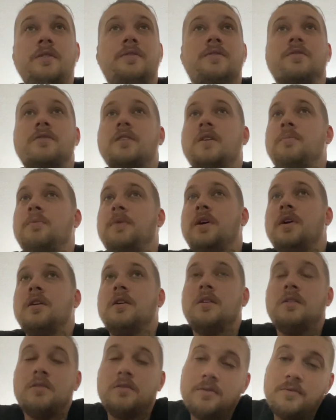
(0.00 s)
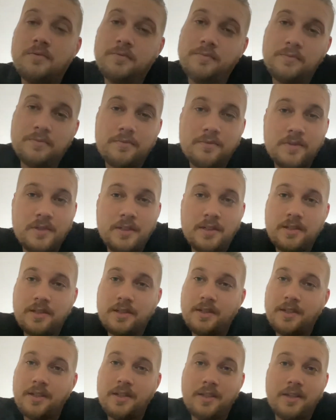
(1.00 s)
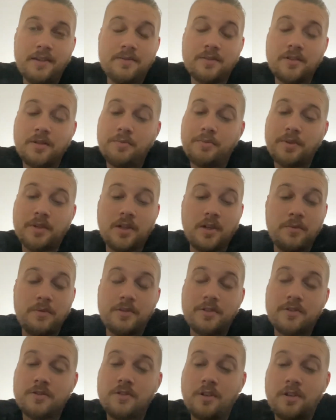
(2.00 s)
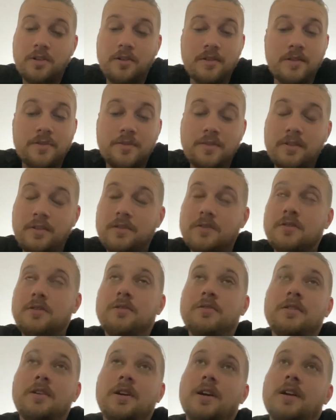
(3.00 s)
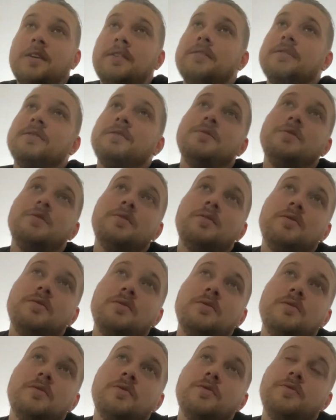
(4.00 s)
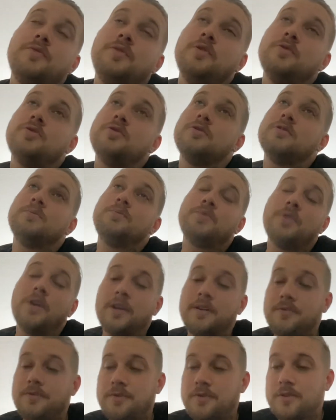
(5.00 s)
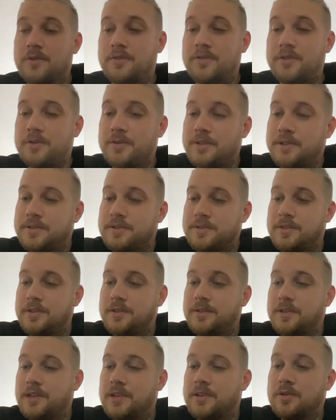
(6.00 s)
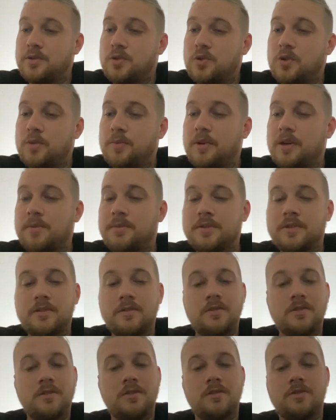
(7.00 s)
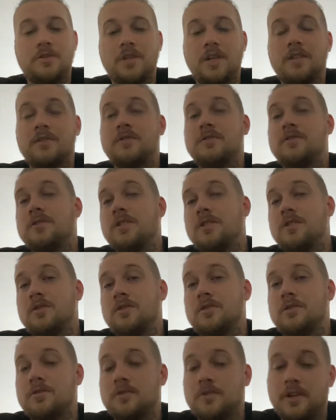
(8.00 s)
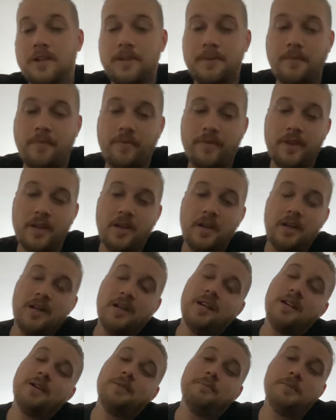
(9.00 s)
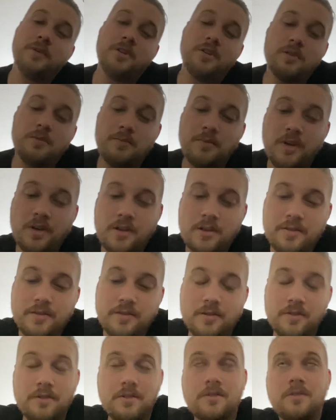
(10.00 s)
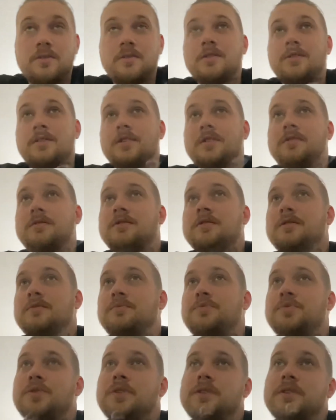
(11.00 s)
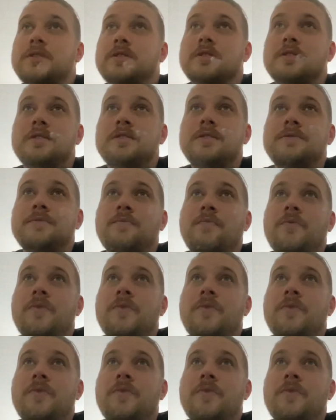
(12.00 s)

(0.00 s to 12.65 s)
somehow ends up becoming a starter this season or not, the future is bright for USC at the quarterback position because Jackson Dart looked great. Miller Moss looked decent, pretty good.